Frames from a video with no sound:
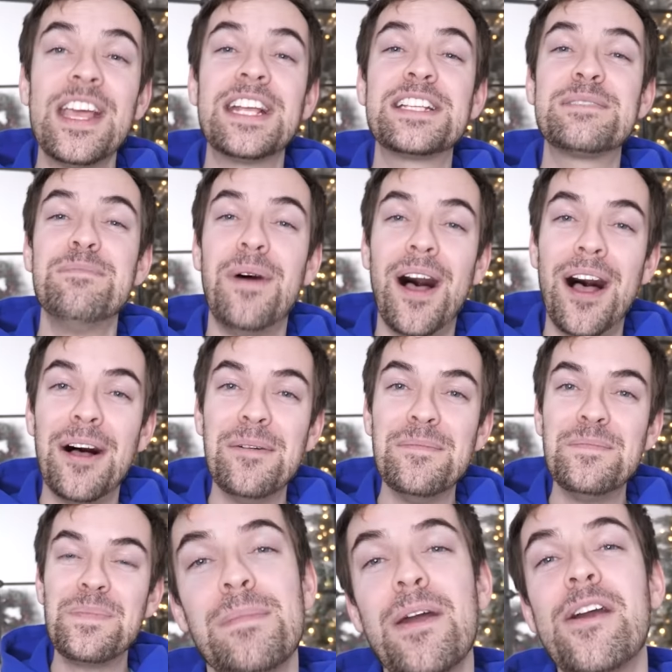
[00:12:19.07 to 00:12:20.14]
Thanks,
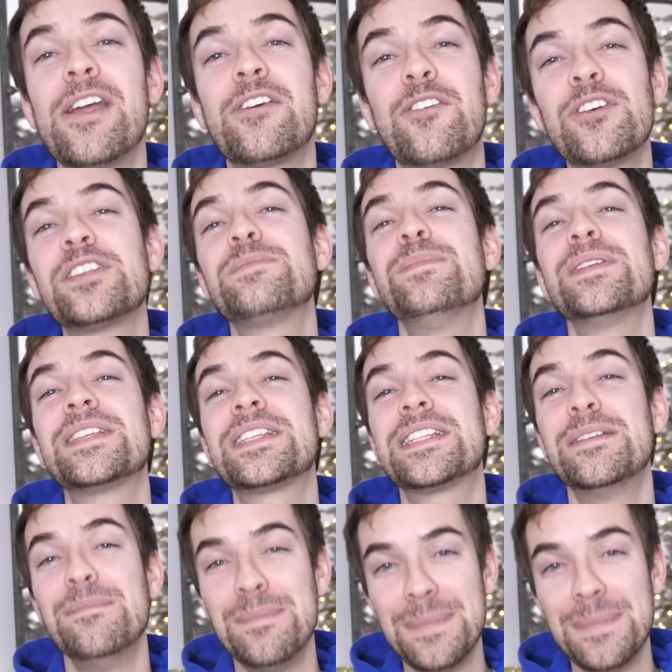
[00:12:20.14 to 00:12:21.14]
Mom. Merry Christmas to